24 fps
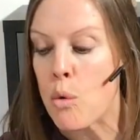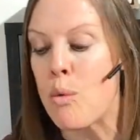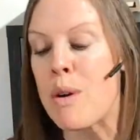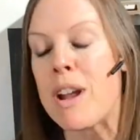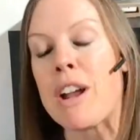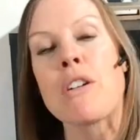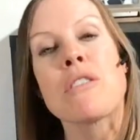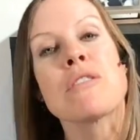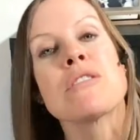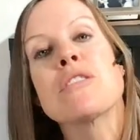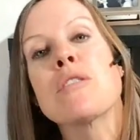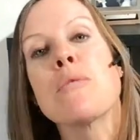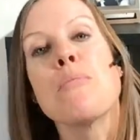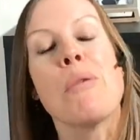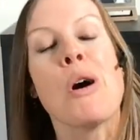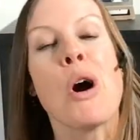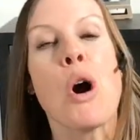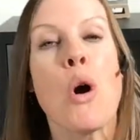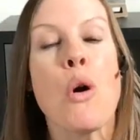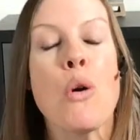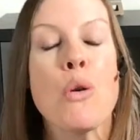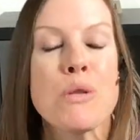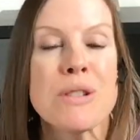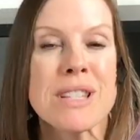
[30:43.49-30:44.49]
We are
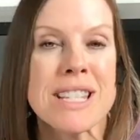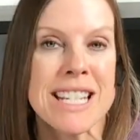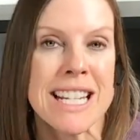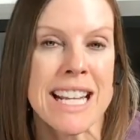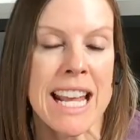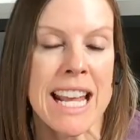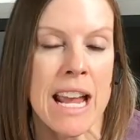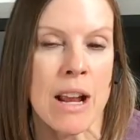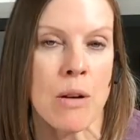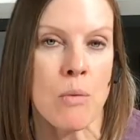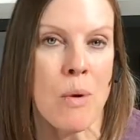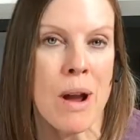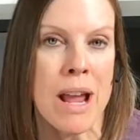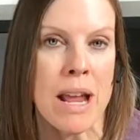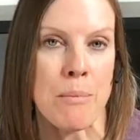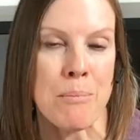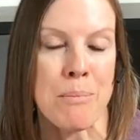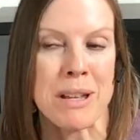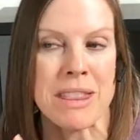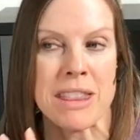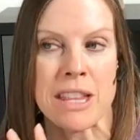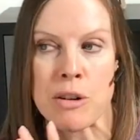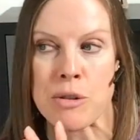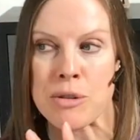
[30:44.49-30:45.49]
supposed to gain weight.
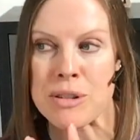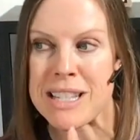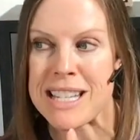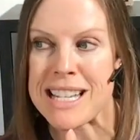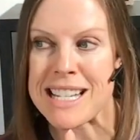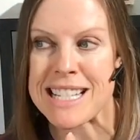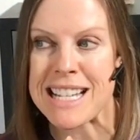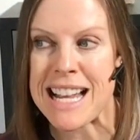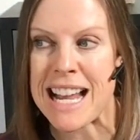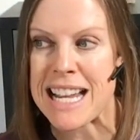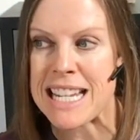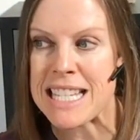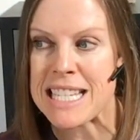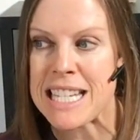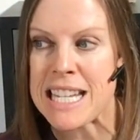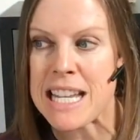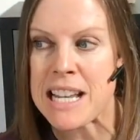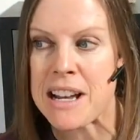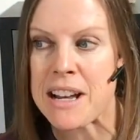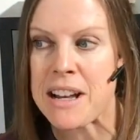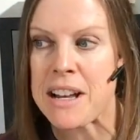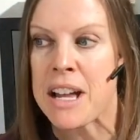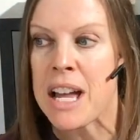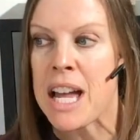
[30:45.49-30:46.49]
But there's this
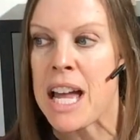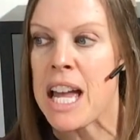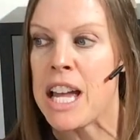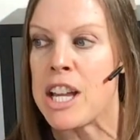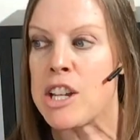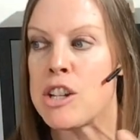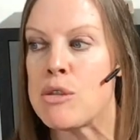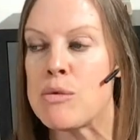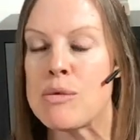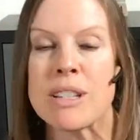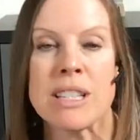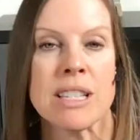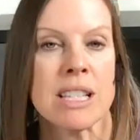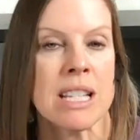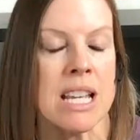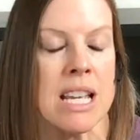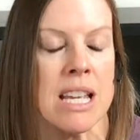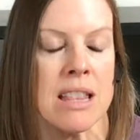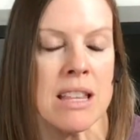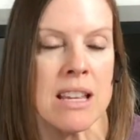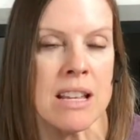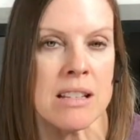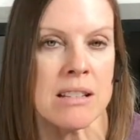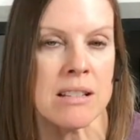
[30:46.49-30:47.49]
idea, and you
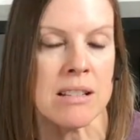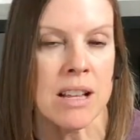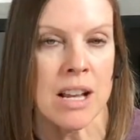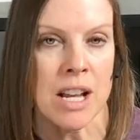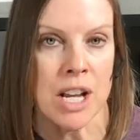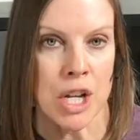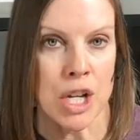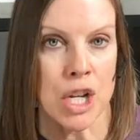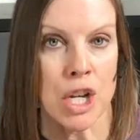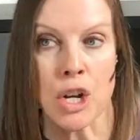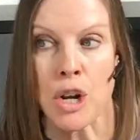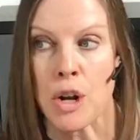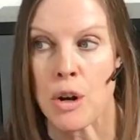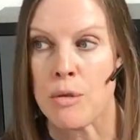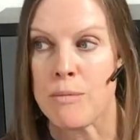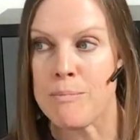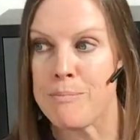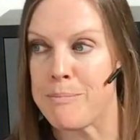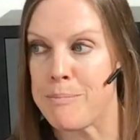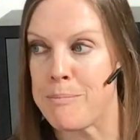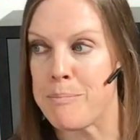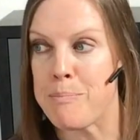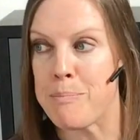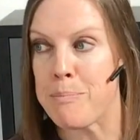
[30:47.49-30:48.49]
see these, you know,